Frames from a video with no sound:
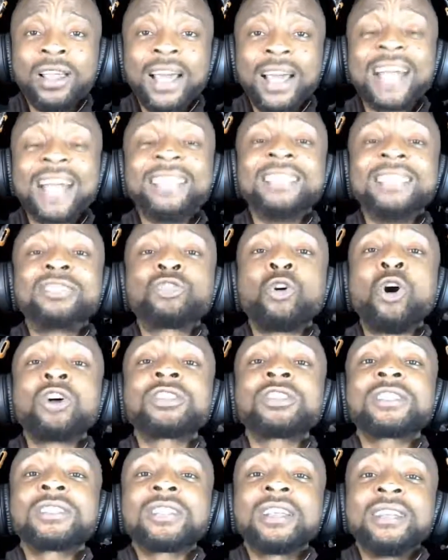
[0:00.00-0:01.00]
And it
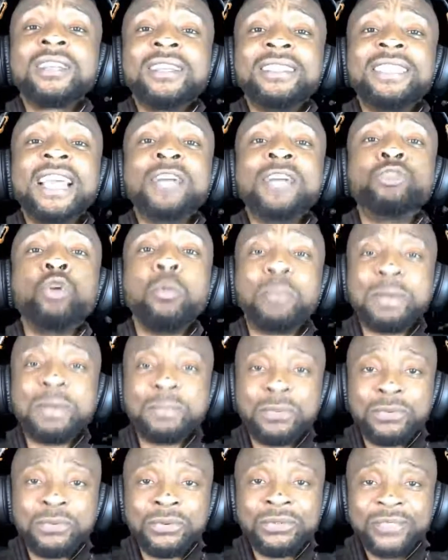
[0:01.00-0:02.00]
cost the Edo
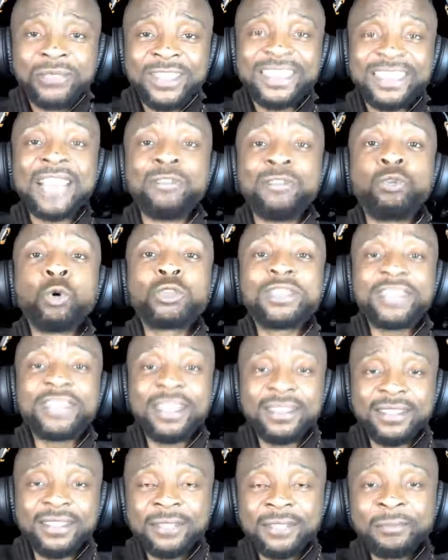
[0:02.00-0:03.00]
people, the Edo
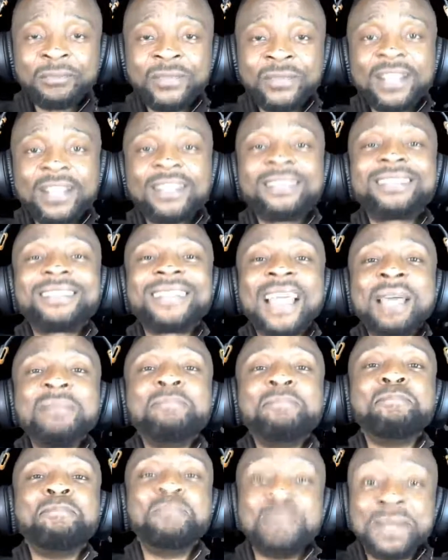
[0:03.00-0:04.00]
State,
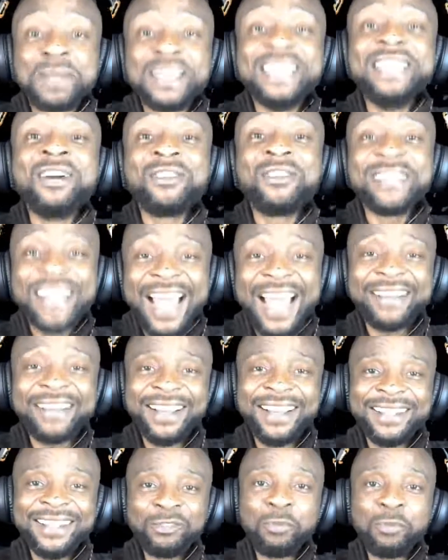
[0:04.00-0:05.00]
10 billion
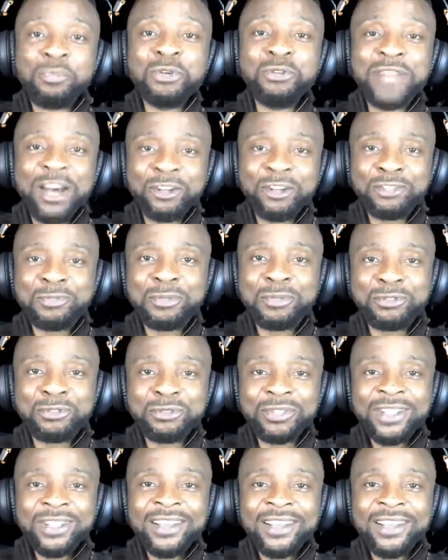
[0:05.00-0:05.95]
naira to build that hospital.